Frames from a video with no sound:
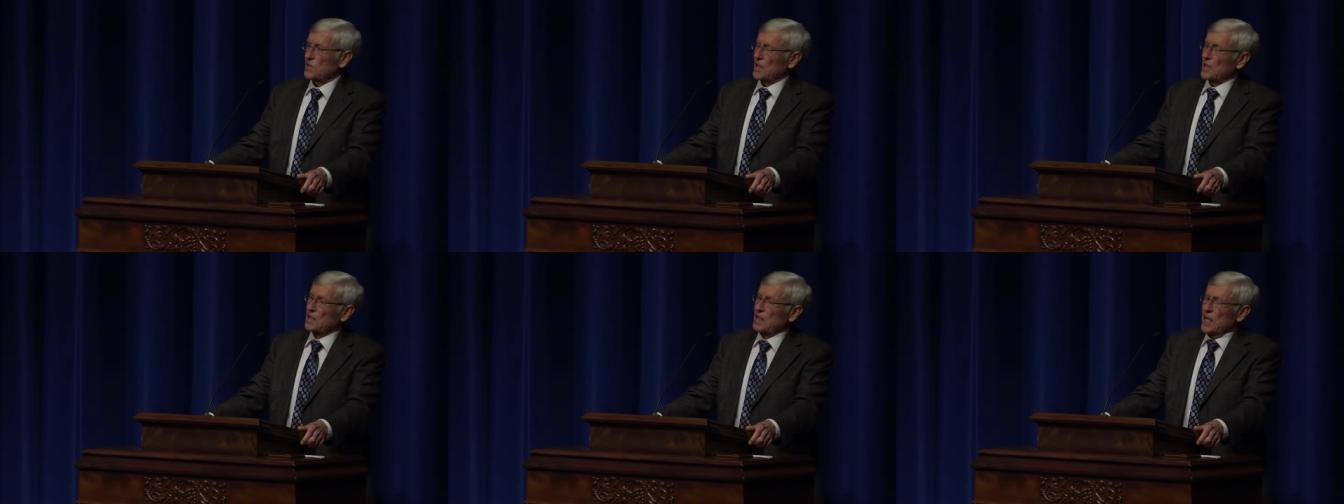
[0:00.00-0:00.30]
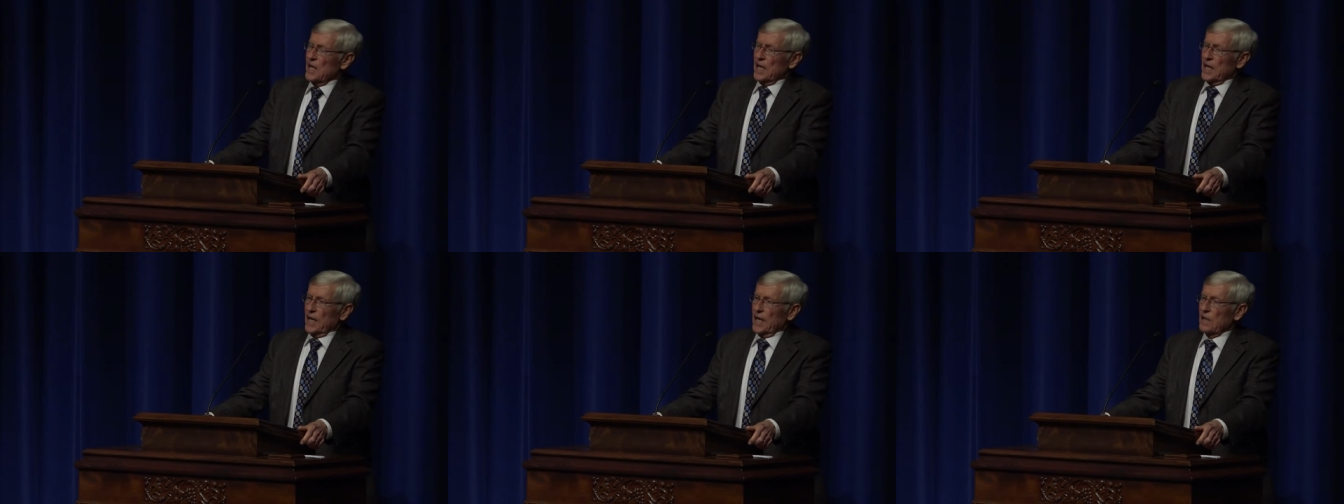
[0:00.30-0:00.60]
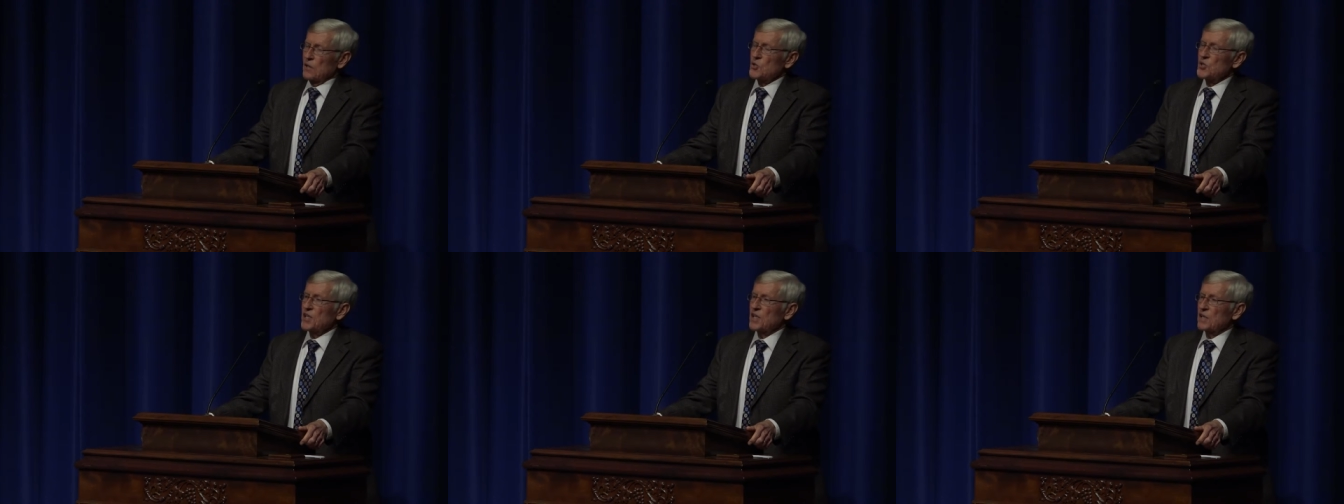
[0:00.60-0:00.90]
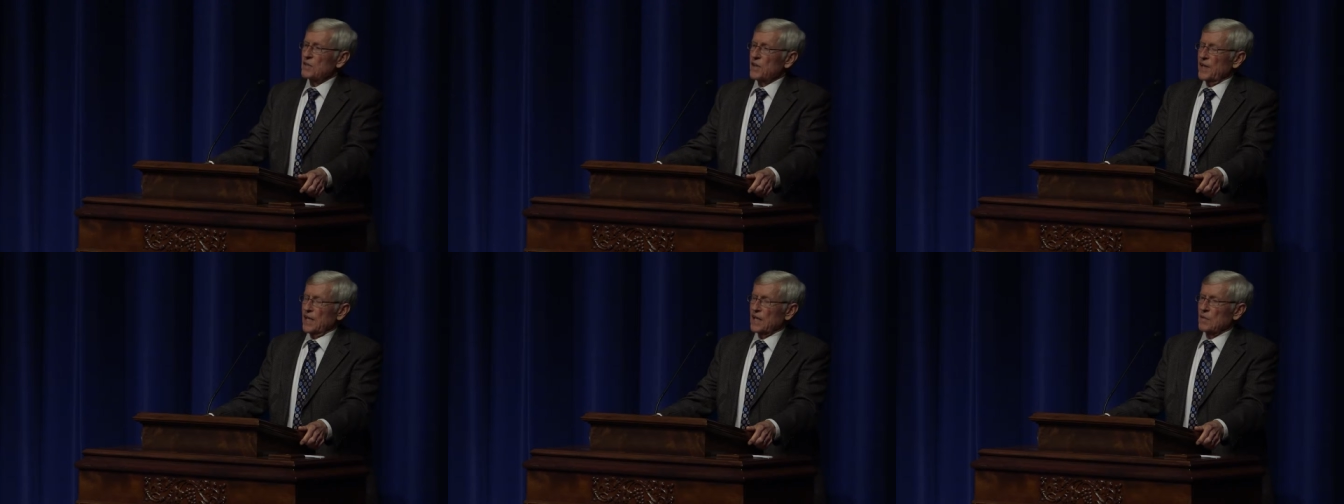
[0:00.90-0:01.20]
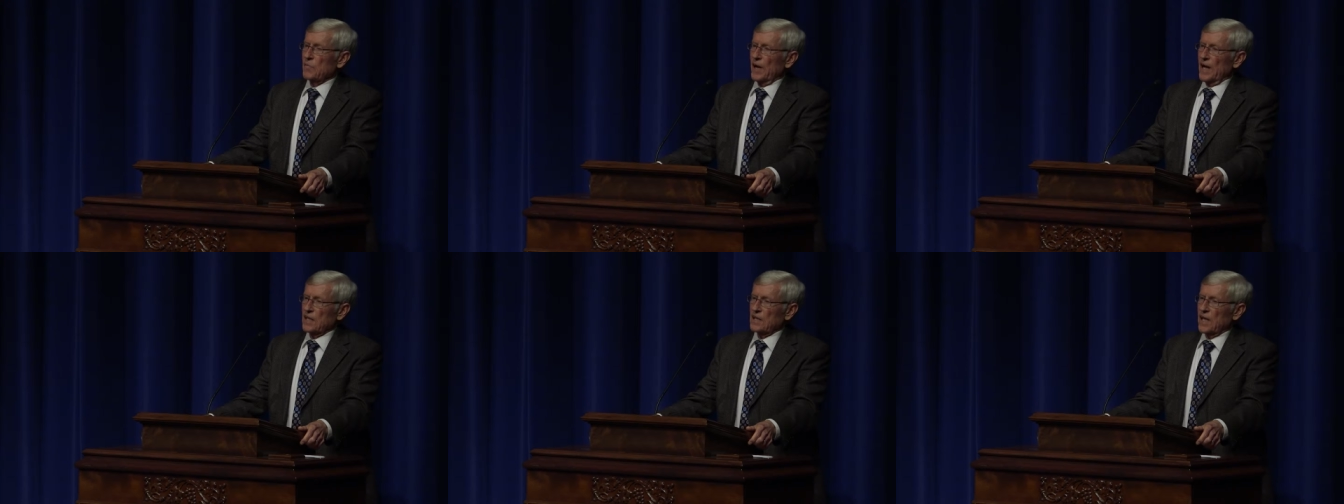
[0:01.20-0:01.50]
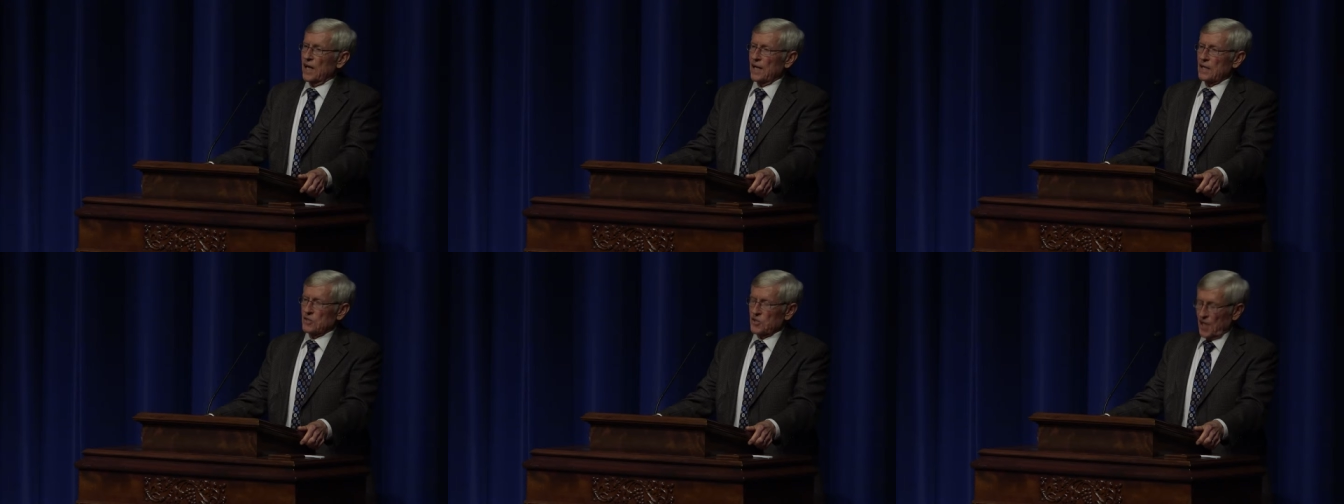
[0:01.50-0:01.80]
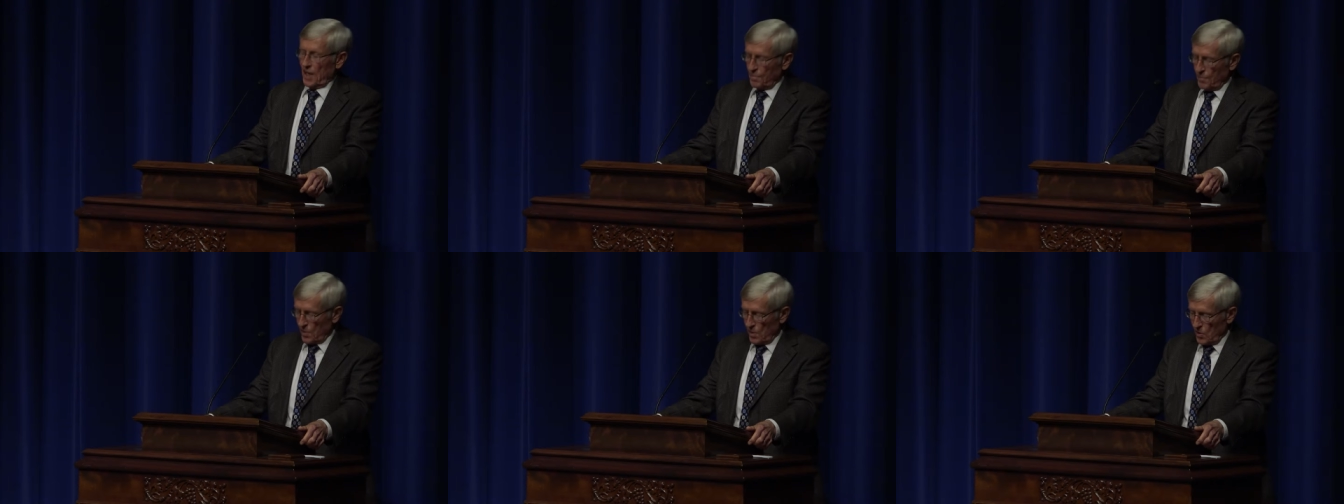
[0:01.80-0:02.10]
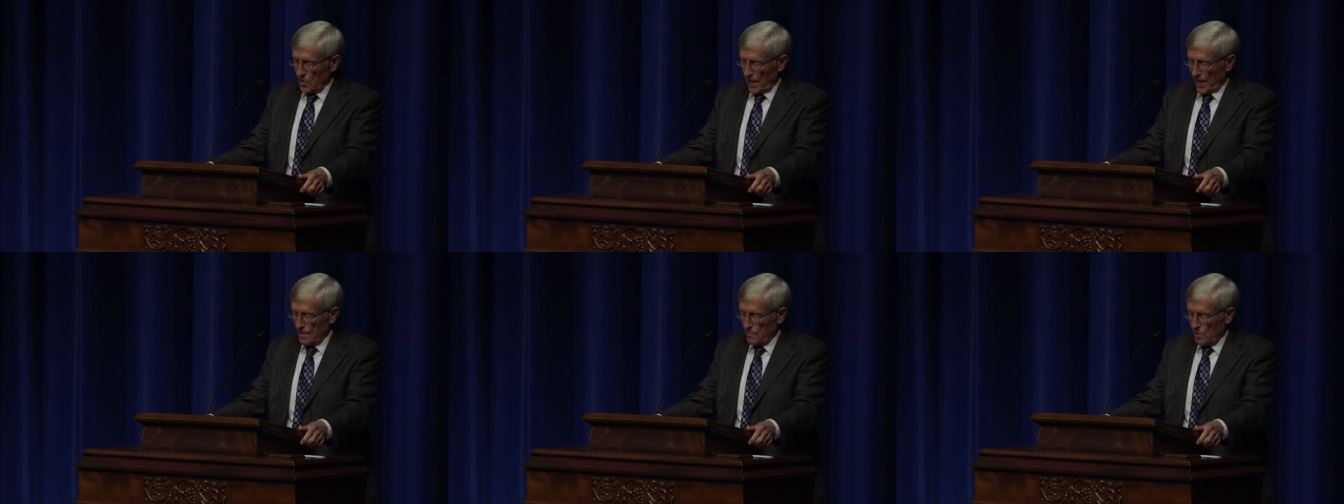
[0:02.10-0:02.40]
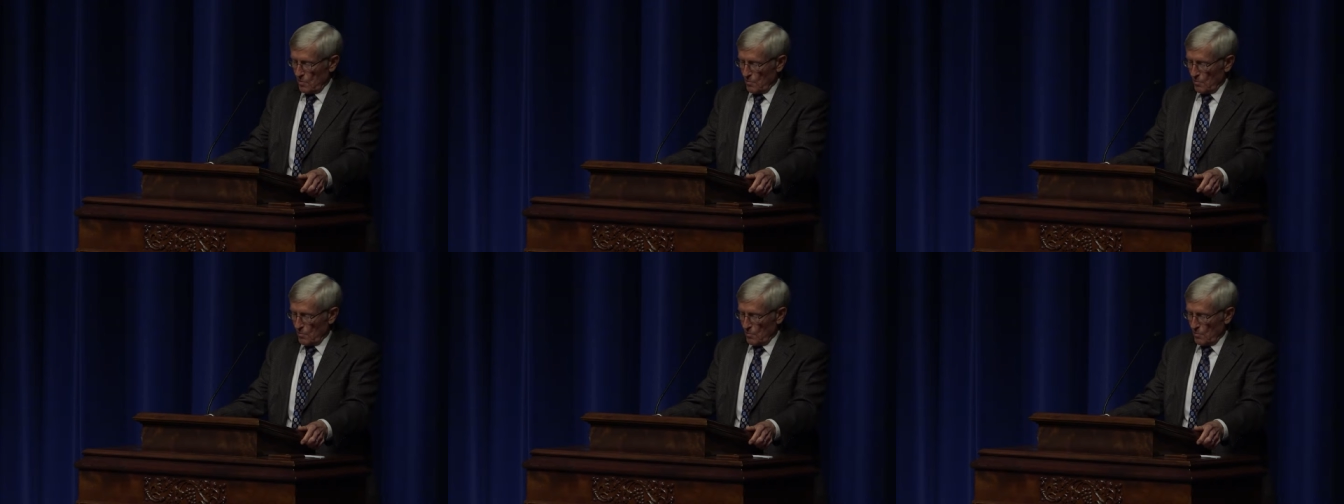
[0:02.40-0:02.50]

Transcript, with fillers: The interesting thing about that is that program